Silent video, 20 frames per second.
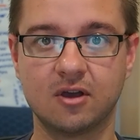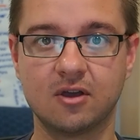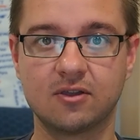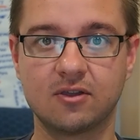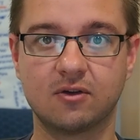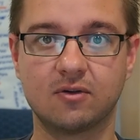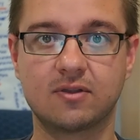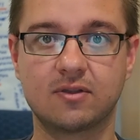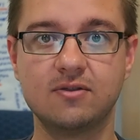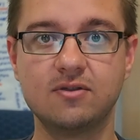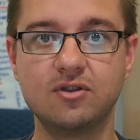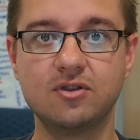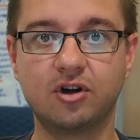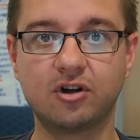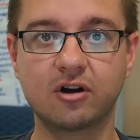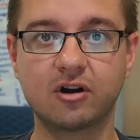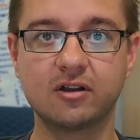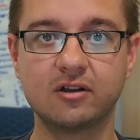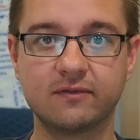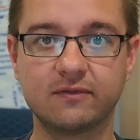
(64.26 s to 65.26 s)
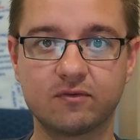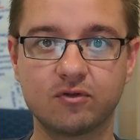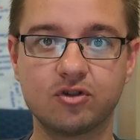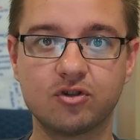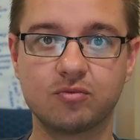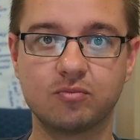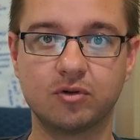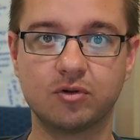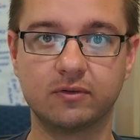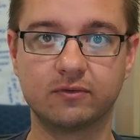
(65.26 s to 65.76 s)
So it's not an
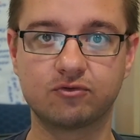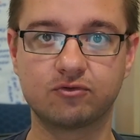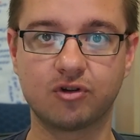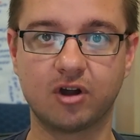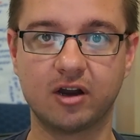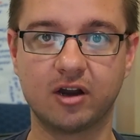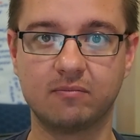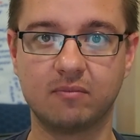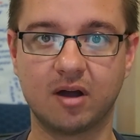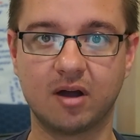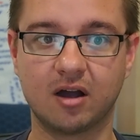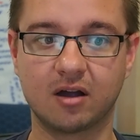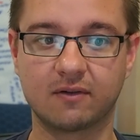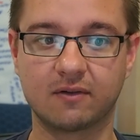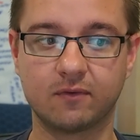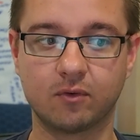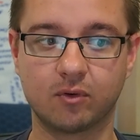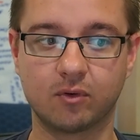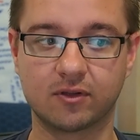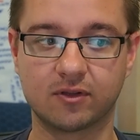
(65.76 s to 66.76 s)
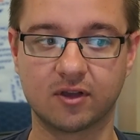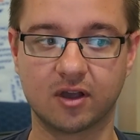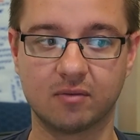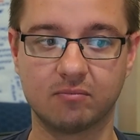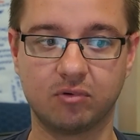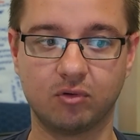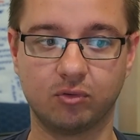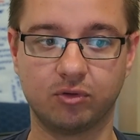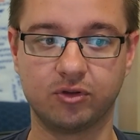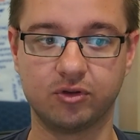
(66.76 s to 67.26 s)
infringement of trademark, for
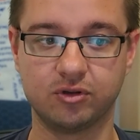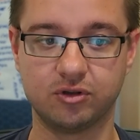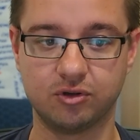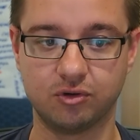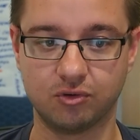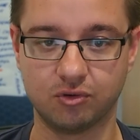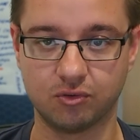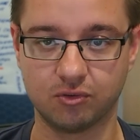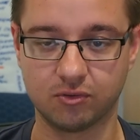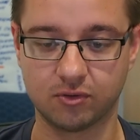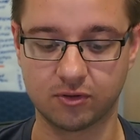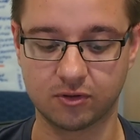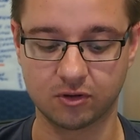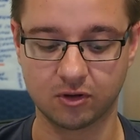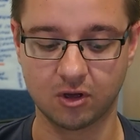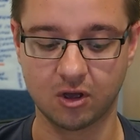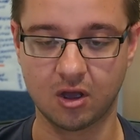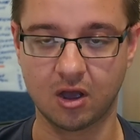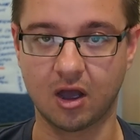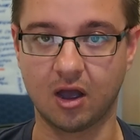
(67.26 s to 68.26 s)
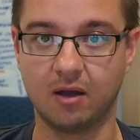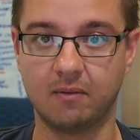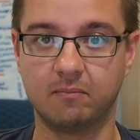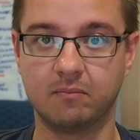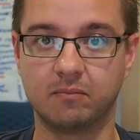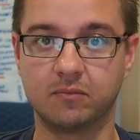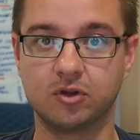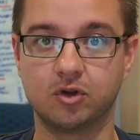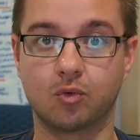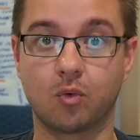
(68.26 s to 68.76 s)
example, to use
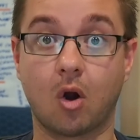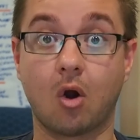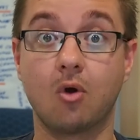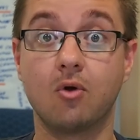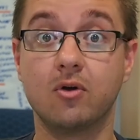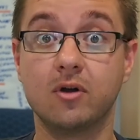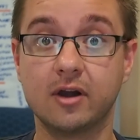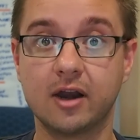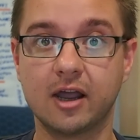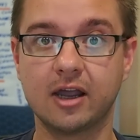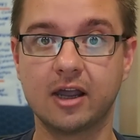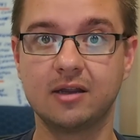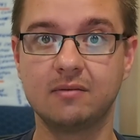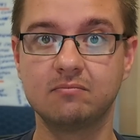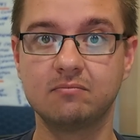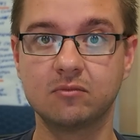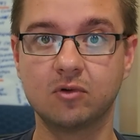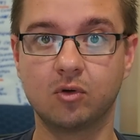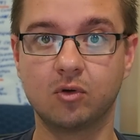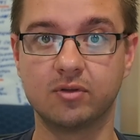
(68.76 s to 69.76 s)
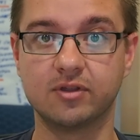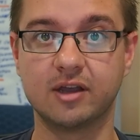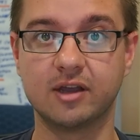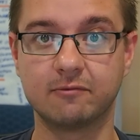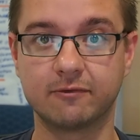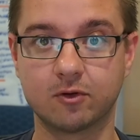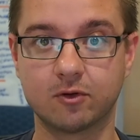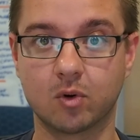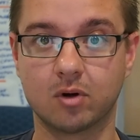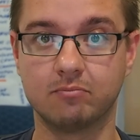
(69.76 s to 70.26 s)
your own name or the name
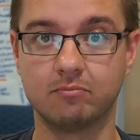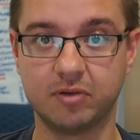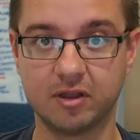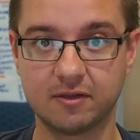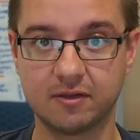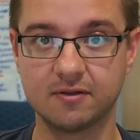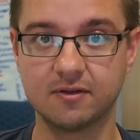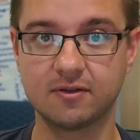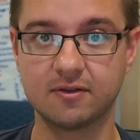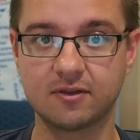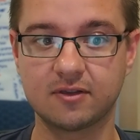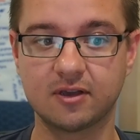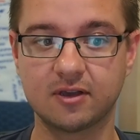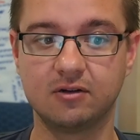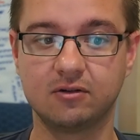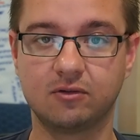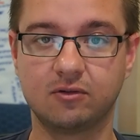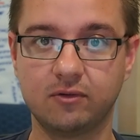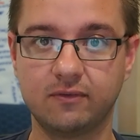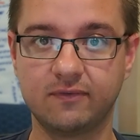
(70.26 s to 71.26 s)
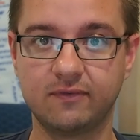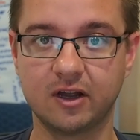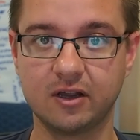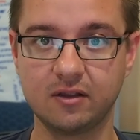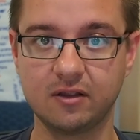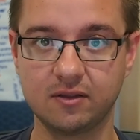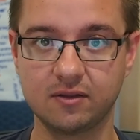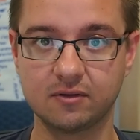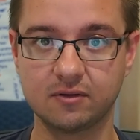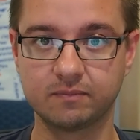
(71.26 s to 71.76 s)
of your own business in good
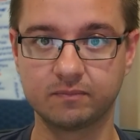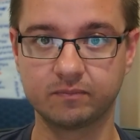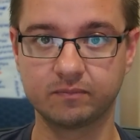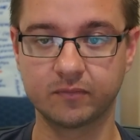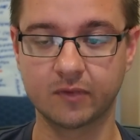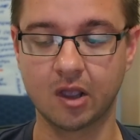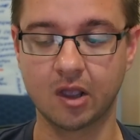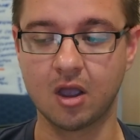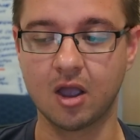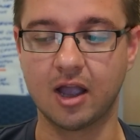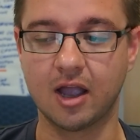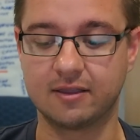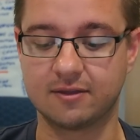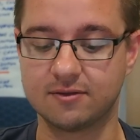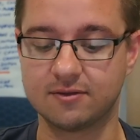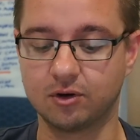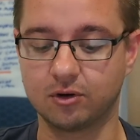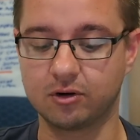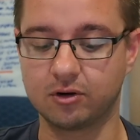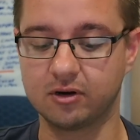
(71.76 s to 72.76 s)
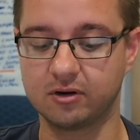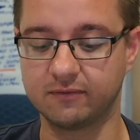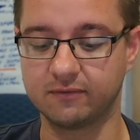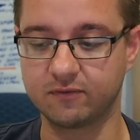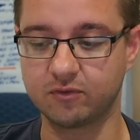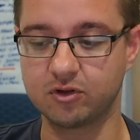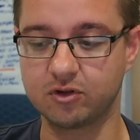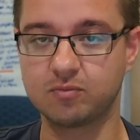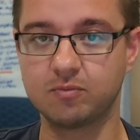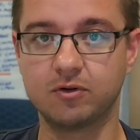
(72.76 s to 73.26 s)
faith. It's not an
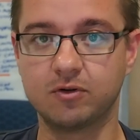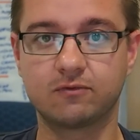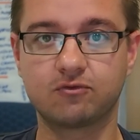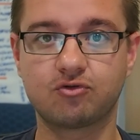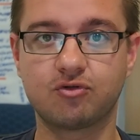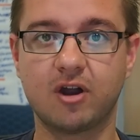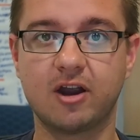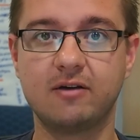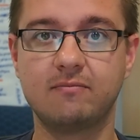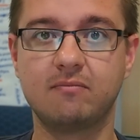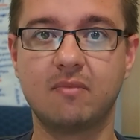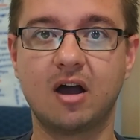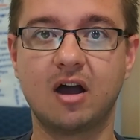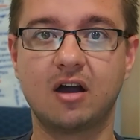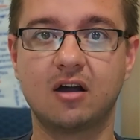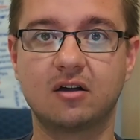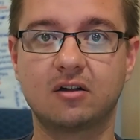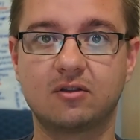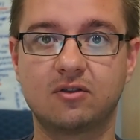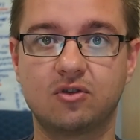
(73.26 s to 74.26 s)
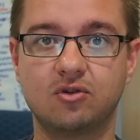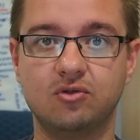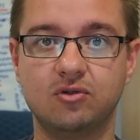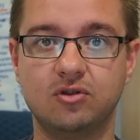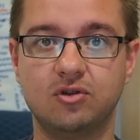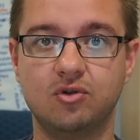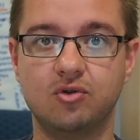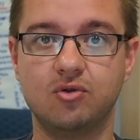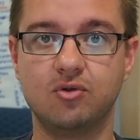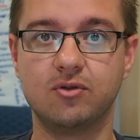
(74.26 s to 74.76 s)
infringement of trademark to
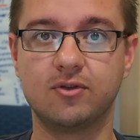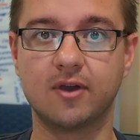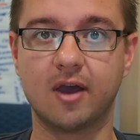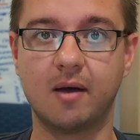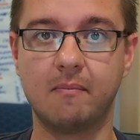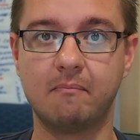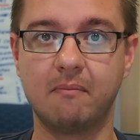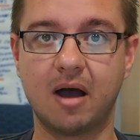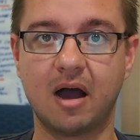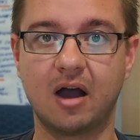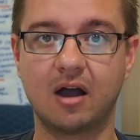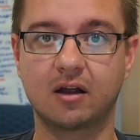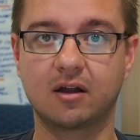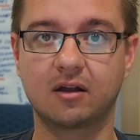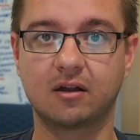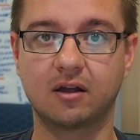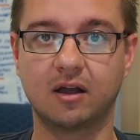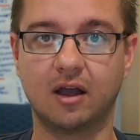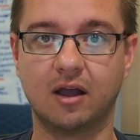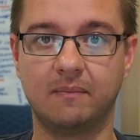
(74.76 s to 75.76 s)
use a mark